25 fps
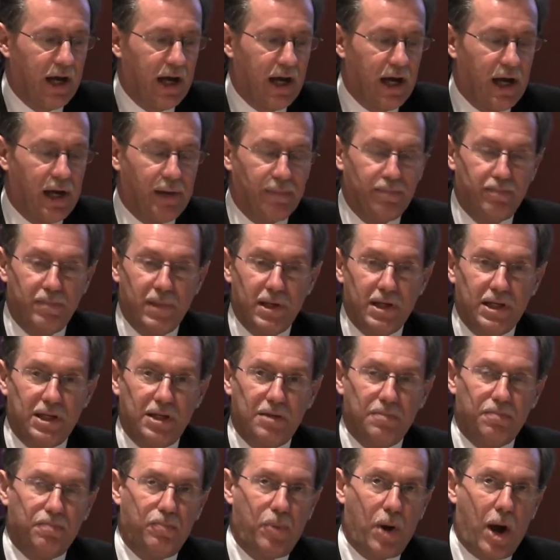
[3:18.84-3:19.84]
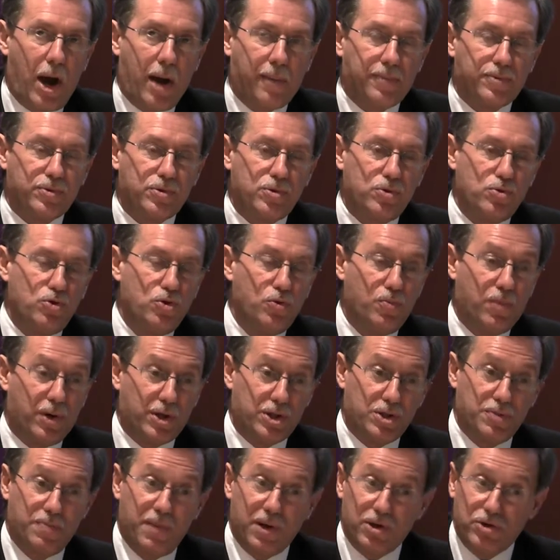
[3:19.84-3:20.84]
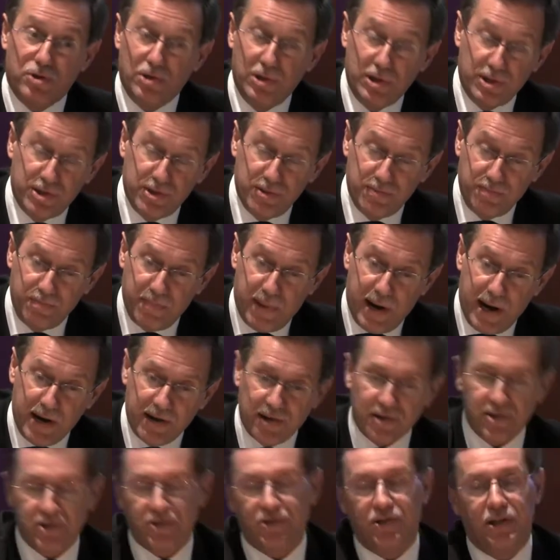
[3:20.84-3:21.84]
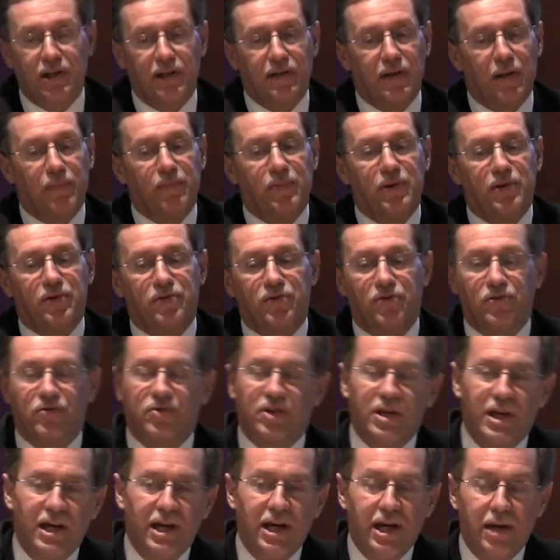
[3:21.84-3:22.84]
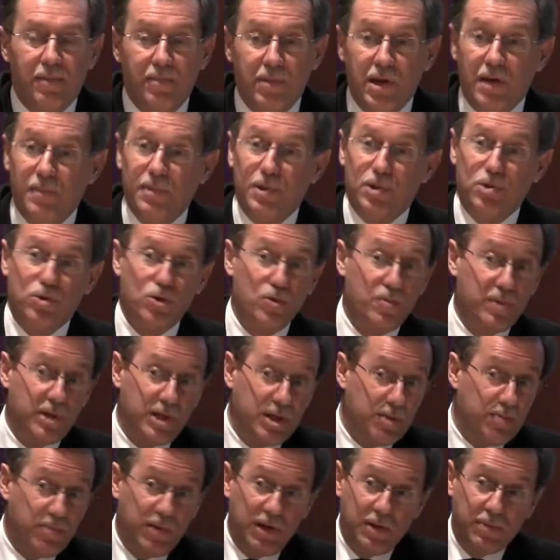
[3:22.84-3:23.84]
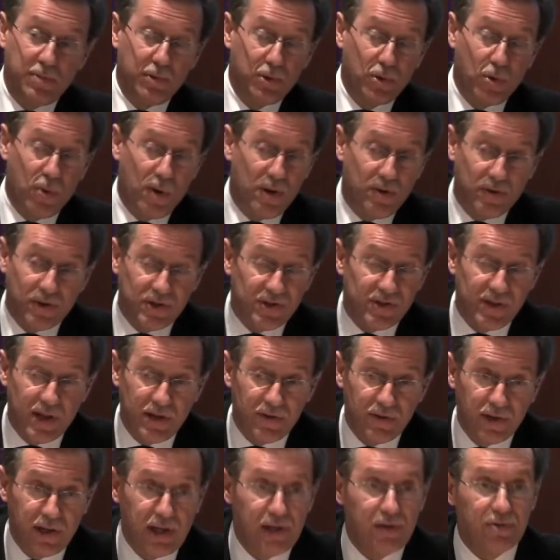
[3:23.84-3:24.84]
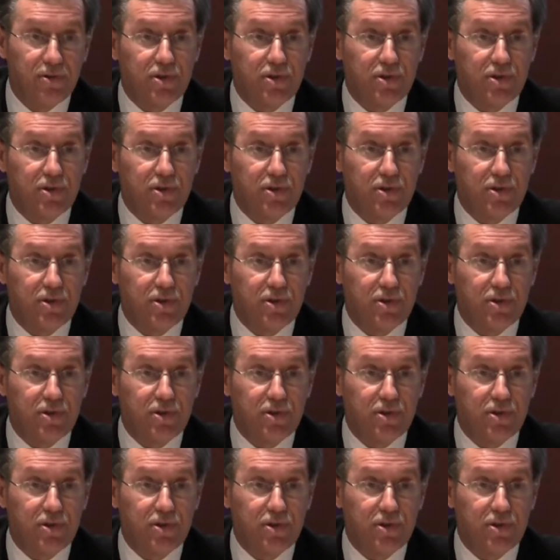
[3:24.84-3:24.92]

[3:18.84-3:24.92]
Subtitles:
many perhaps too much specialism bias in our business, maybe too many people who understand the